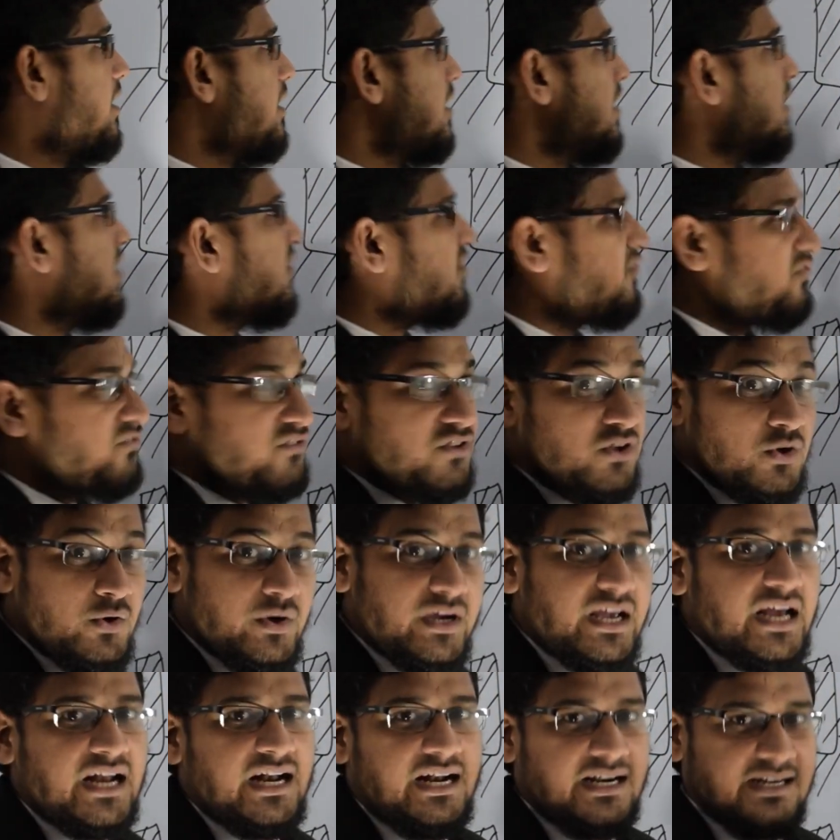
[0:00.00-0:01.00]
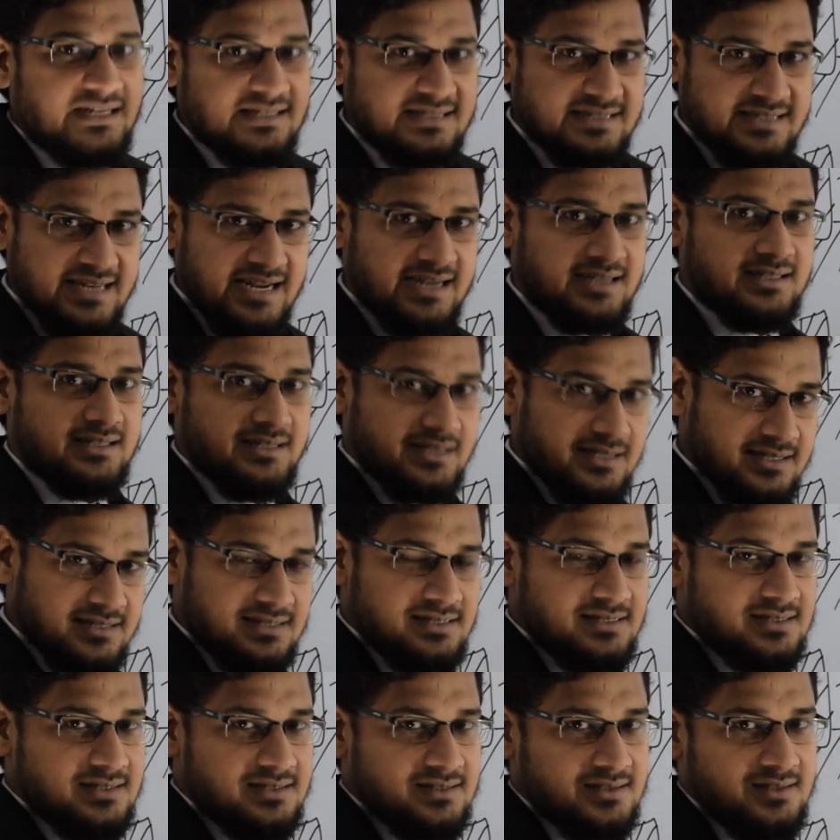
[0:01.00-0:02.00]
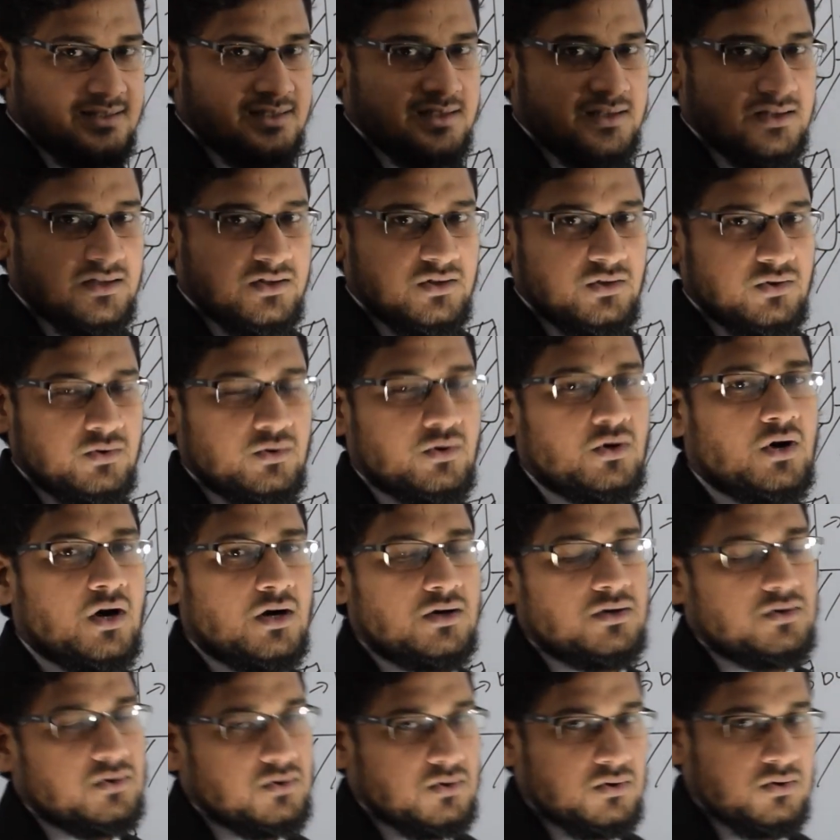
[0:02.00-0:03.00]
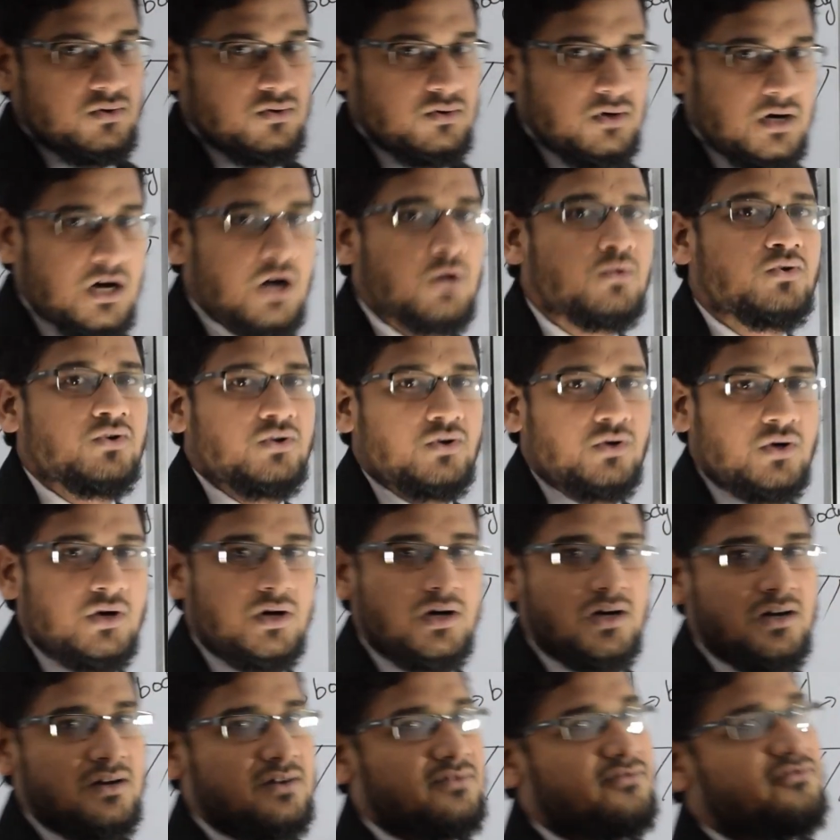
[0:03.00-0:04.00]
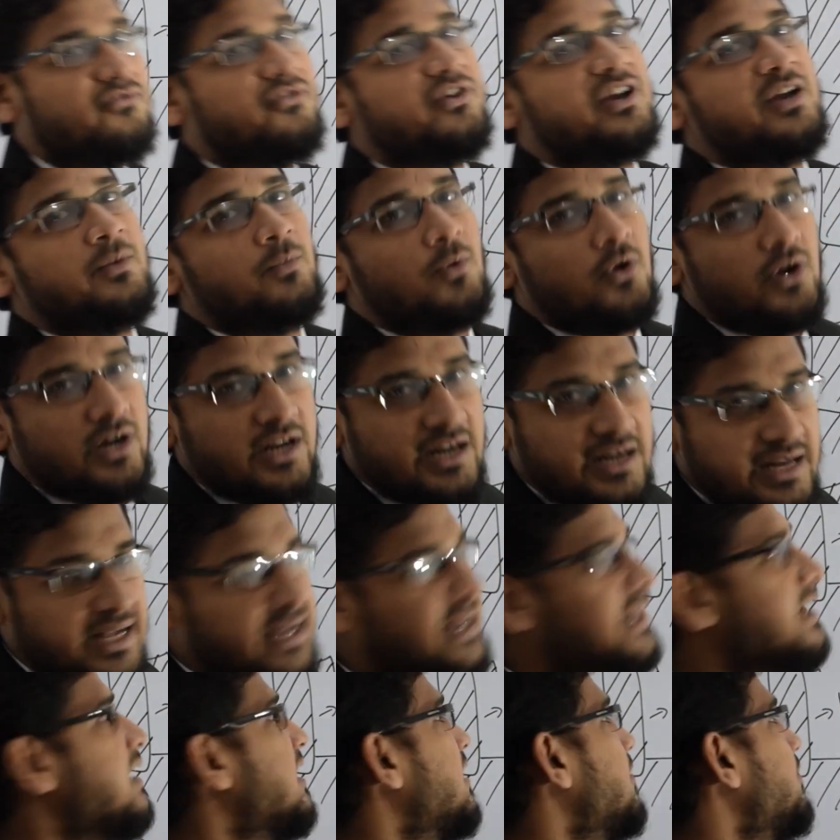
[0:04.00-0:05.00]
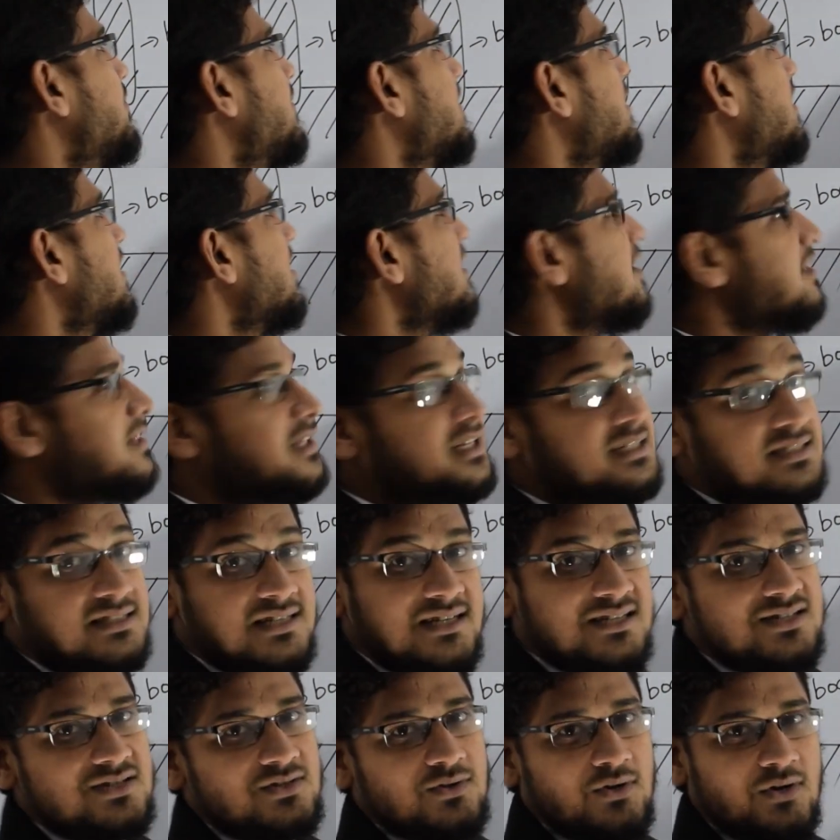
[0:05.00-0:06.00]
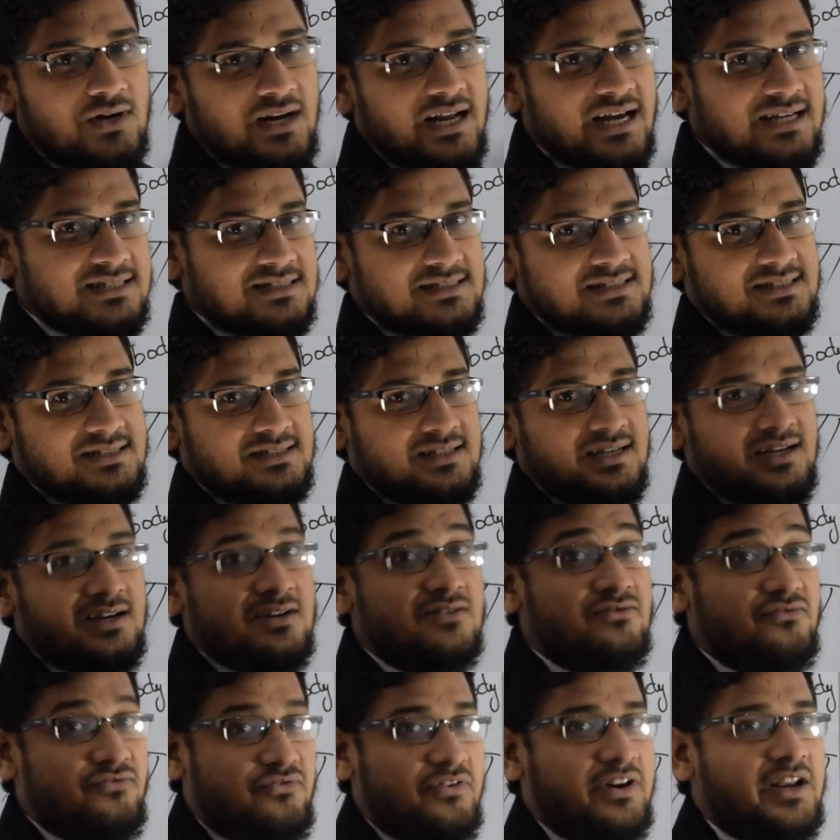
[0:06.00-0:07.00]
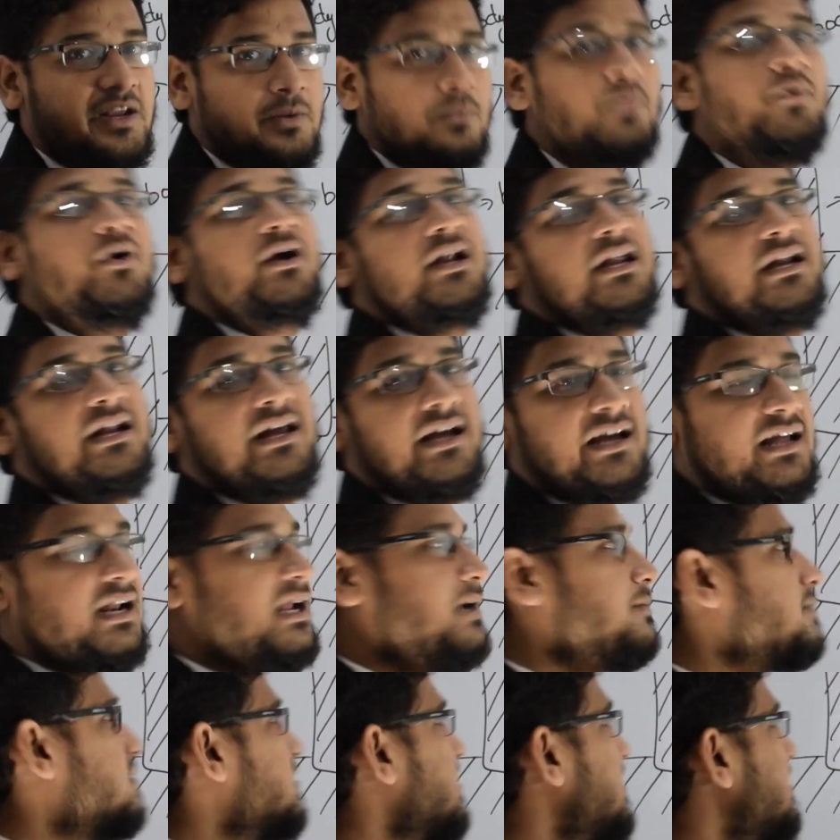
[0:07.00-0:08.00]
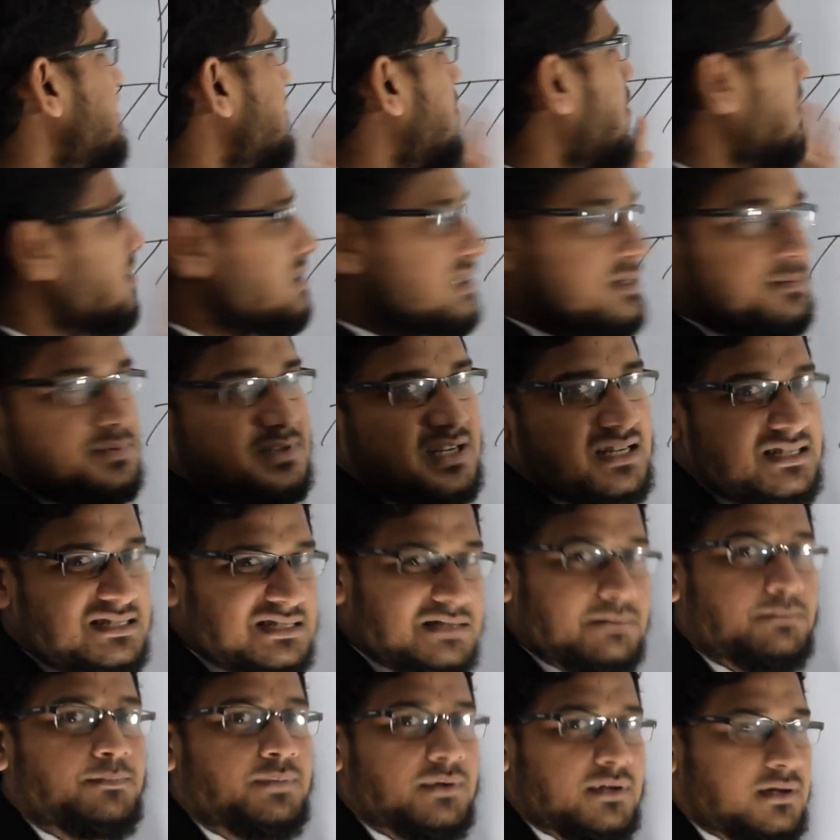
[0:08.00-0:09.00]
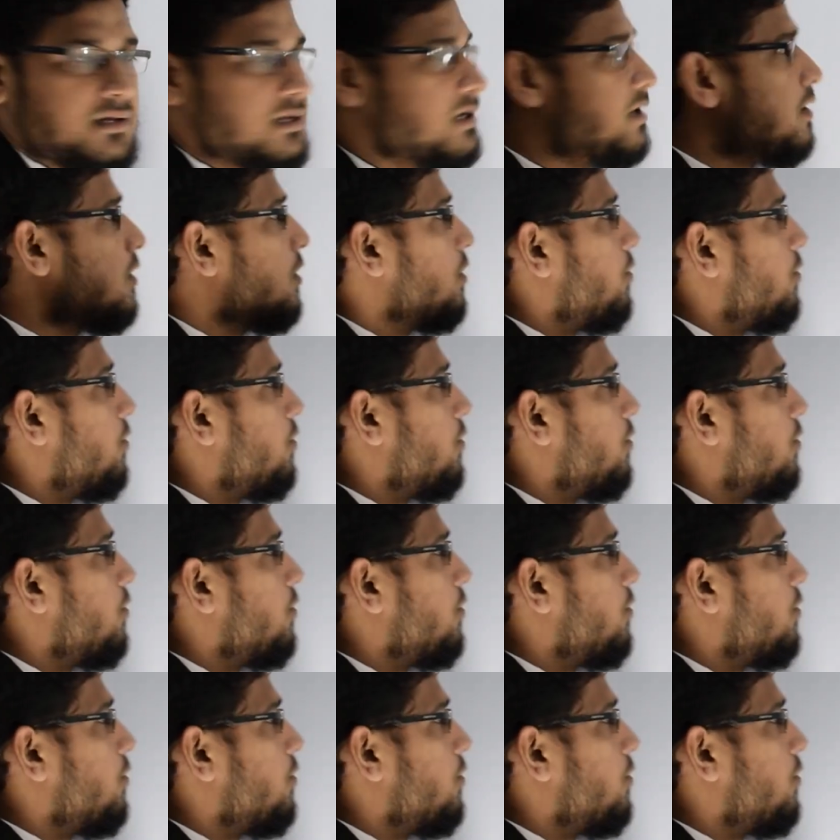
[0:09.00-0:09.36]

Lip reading: If you can understand this, you got to know how to draw a free body diagram. This is known as free body diagram. See, concepts are simple.